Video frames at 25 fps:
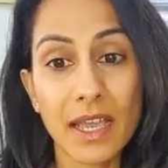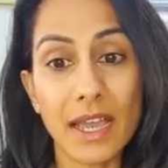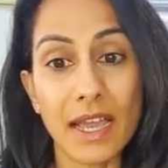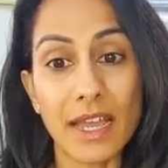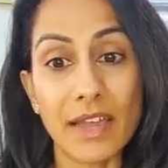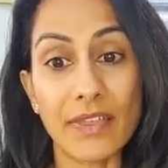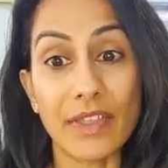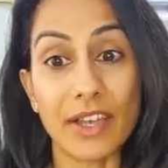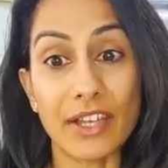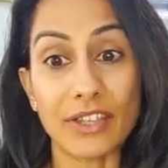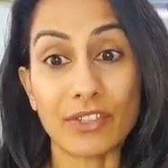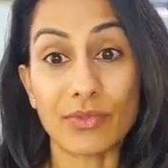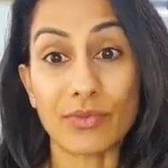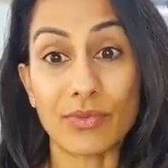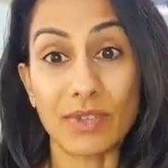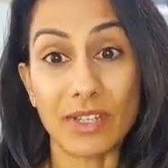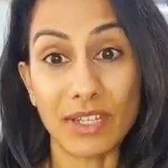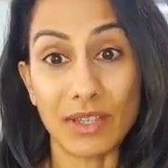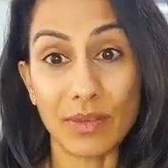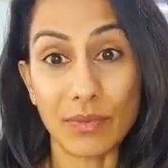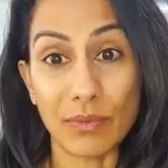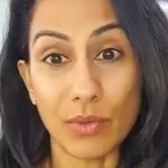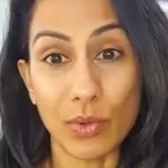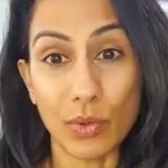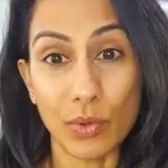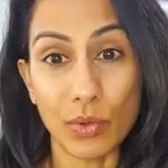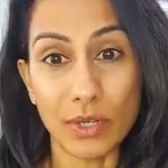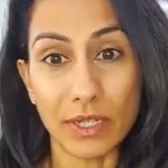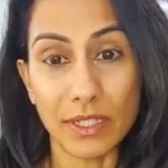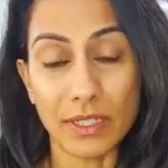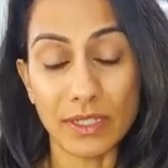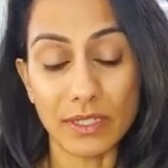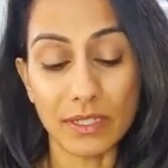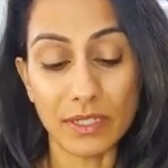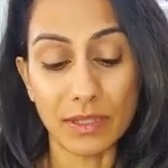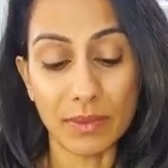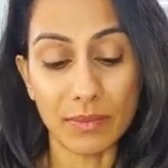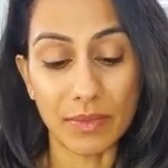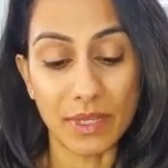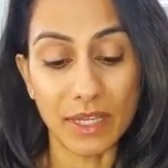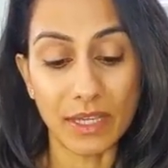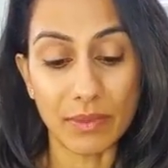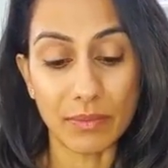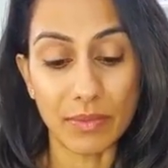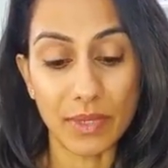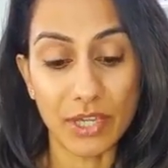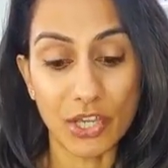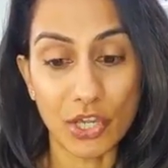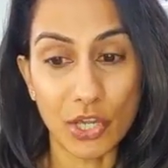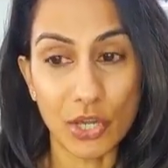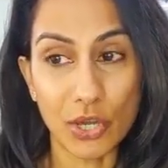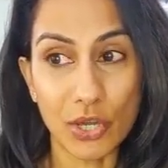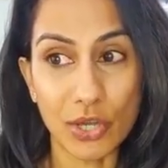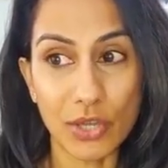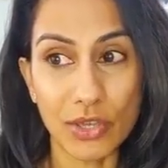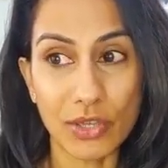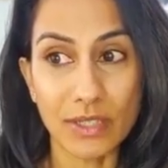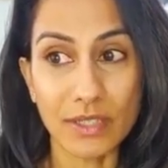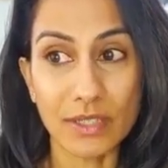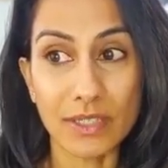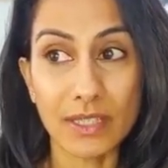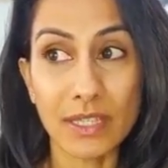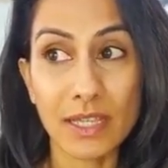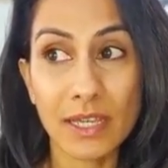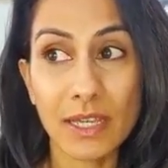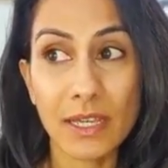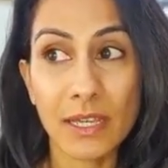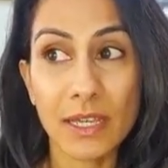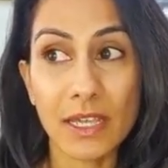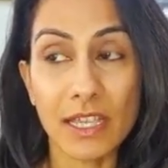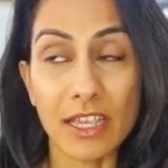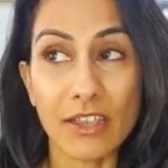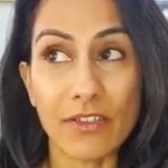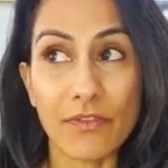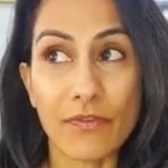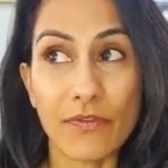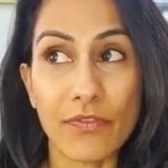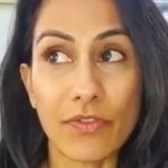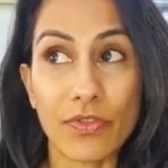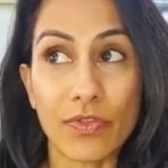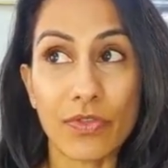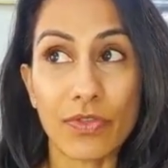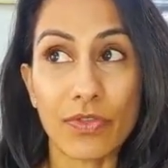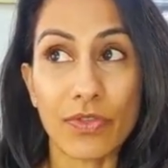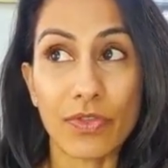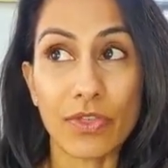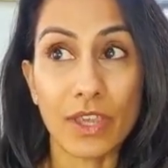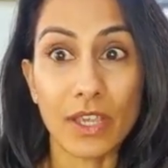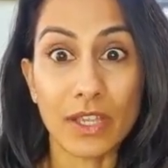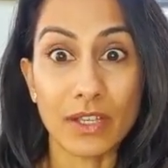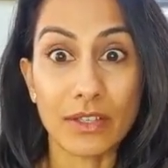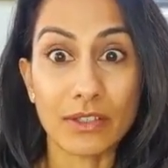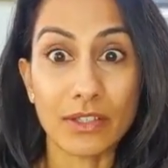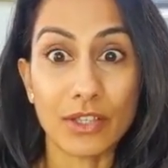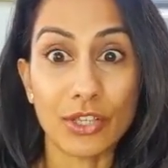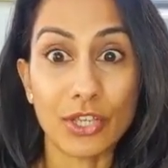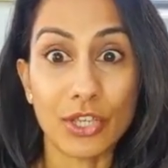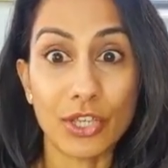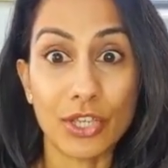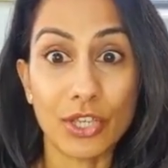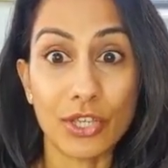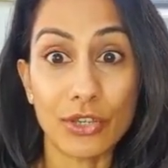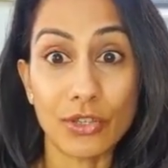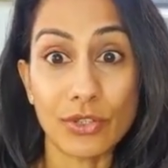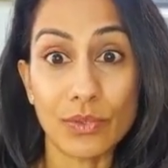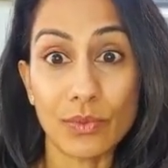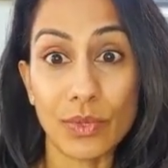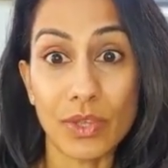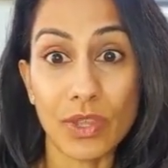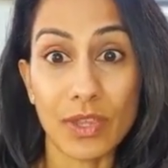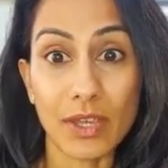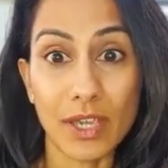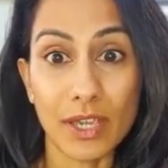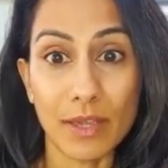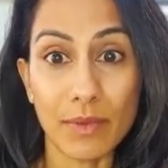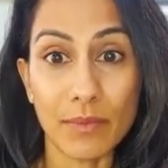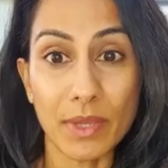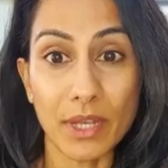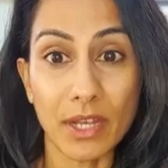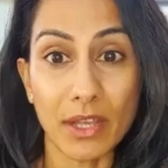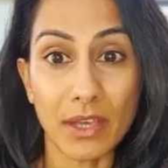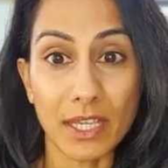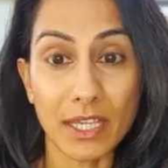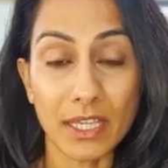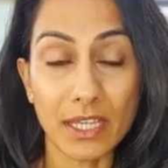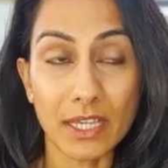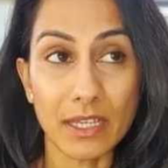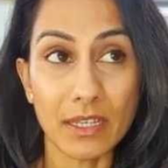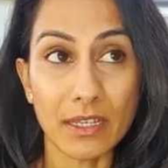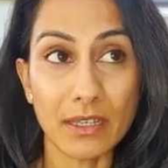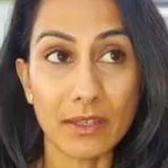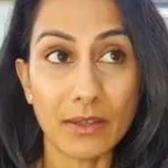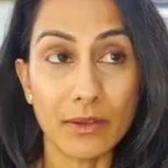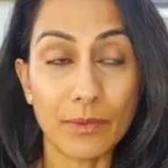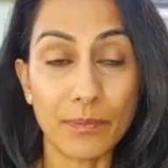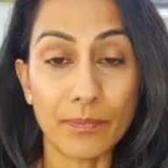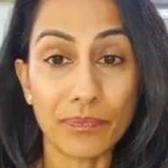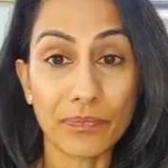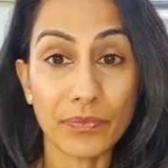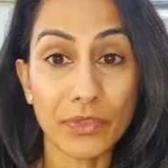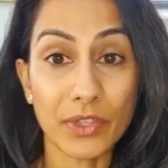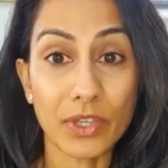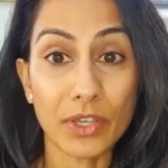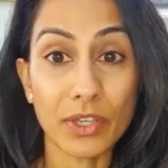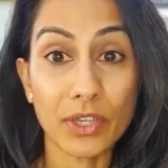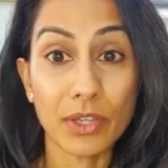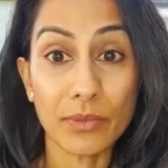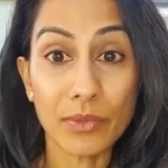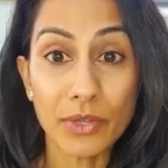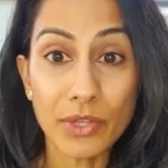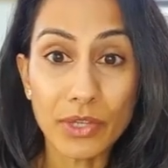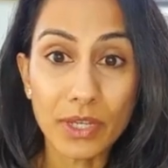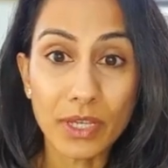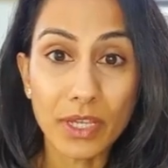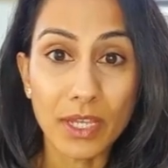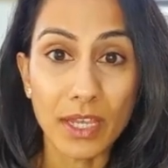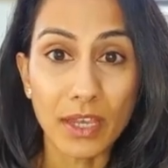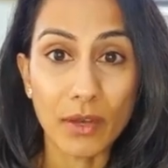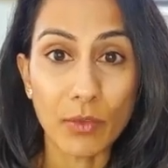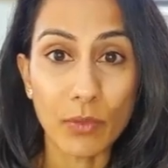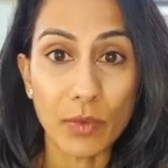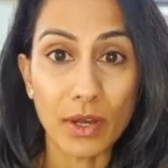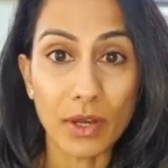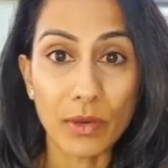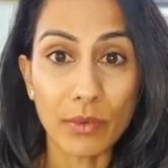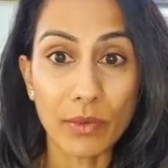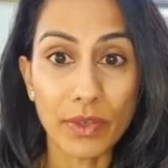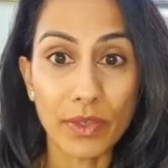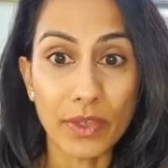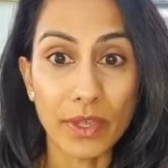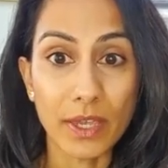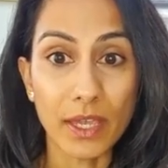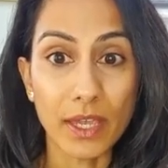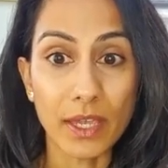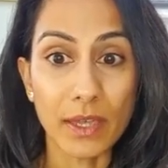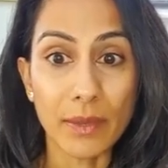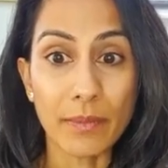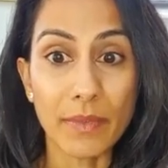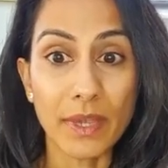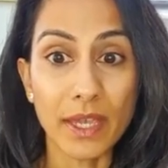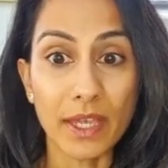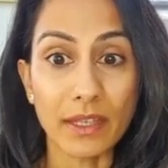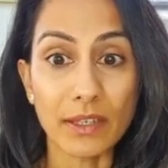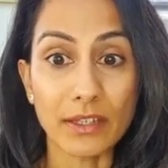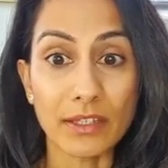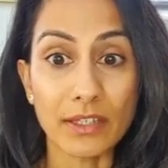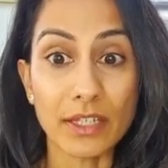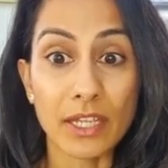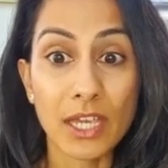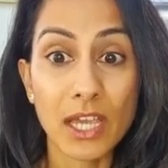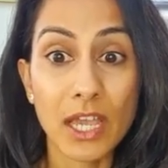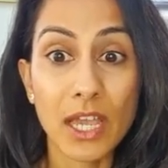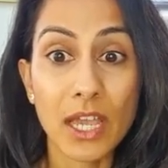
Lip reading: and that's really important to me because if things are good with him and I can communicate well with him and